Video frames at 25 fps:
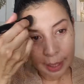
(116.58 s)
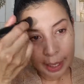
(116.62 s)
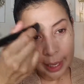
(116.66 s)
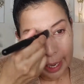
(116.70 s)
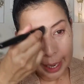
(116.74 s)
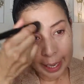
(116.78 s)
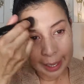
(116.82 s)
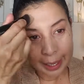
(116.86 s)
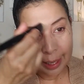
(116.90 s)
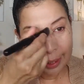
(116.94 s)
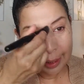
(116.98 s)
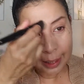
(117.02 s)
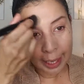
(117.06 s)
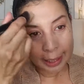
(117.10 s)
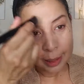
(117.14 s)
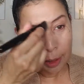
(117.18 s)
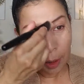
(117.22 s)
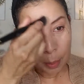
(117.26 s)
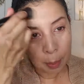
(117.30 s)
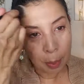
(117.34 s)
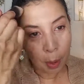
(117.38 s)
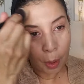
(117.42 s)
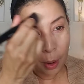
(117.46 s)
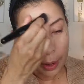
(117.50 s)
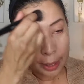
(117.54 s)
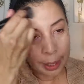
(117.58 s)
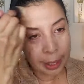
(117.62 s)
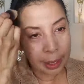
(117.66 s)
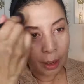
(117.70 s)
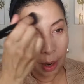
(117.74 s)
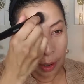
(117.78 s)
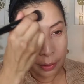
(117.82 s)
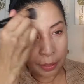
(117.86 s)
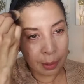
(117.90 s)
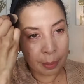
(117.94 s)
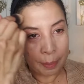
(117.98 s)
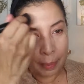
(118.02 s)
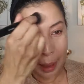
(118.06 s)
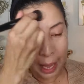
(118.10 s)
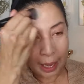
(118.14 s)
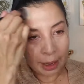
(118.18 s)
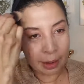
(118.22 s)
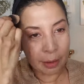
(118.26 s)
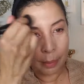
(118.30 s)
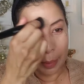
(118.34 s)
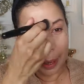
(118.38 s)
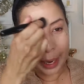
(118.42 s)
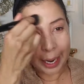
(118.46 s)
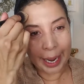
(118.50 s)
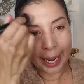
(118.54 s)
And I like to put it on the back of
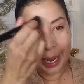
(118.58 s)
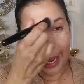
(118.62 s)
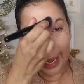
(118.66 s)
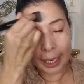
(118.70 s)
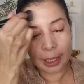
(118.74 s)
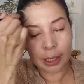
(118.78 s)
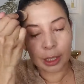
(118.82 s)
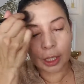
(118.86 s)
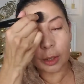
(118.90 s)
my hand